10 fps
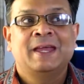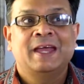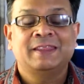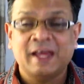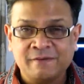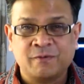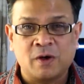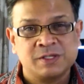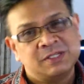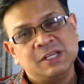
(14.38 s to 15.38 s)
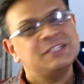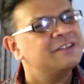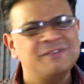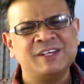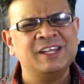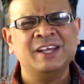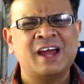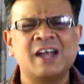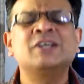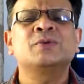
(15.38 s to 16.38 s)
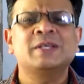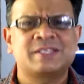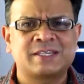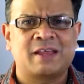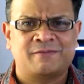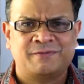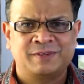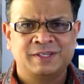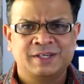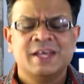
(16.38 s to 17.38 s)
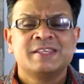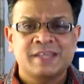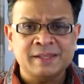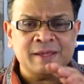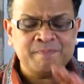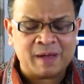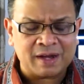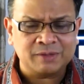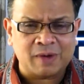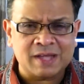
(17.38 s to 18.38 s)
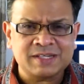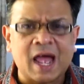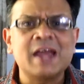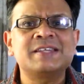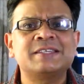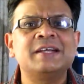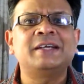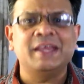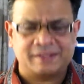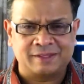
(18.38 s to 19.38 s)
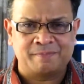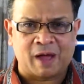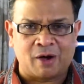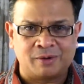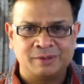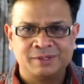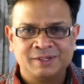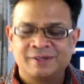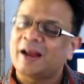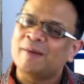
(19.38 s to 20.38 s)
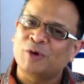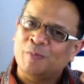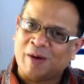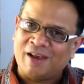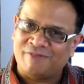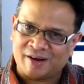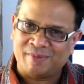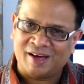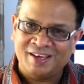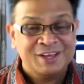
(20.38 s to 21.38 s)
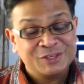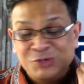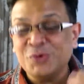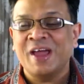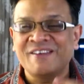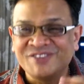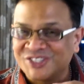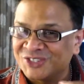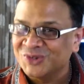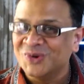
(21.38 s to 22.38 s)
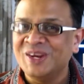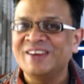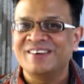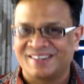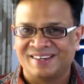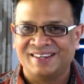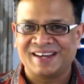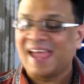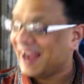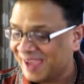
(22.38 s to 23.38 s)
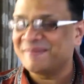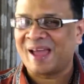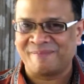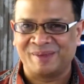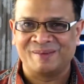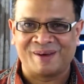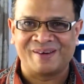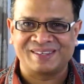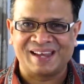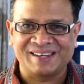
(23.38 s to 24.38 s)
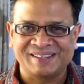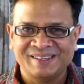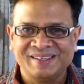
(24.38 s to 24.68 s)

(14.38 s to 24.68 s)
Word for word: And that, of course, is riveting unto itself. Sandeep Bharadwaj, I'd say take the bow. Ram Gopal Verma, you have truly returned, and I'm happy about that.